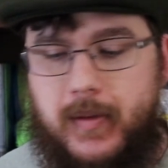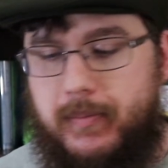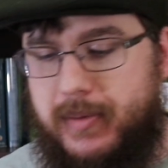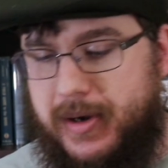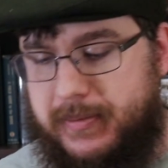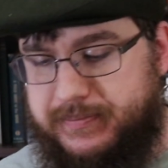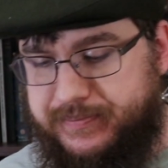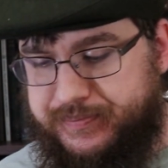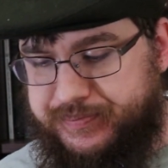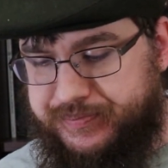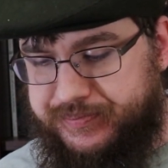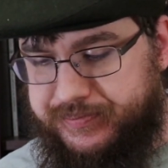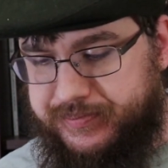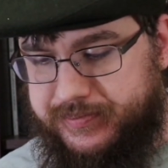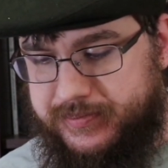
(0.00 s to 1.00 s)
But
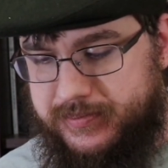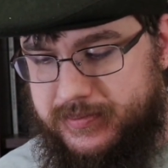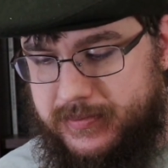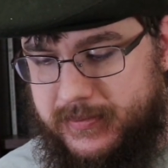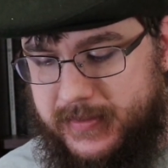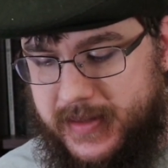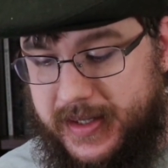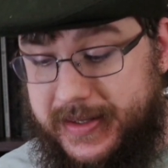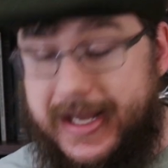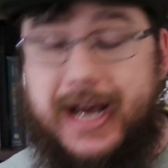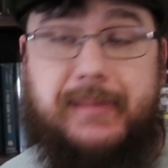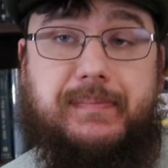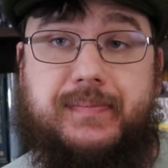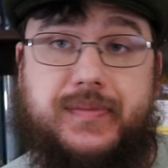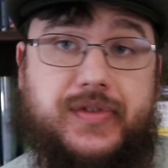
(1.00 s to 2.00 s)

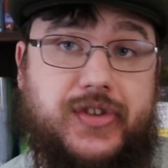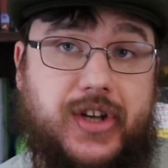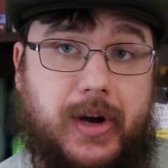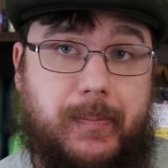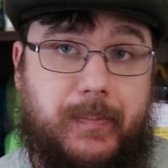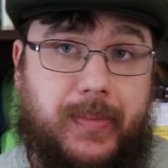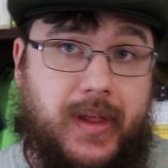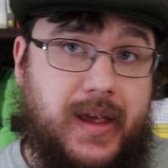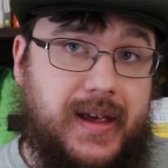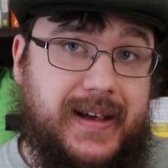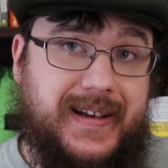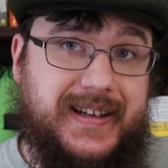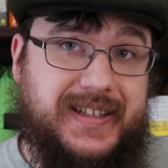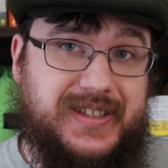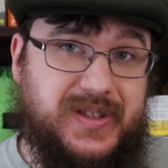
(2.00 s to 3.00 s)
yeah, so
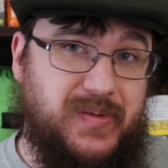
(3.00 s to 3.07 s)
it's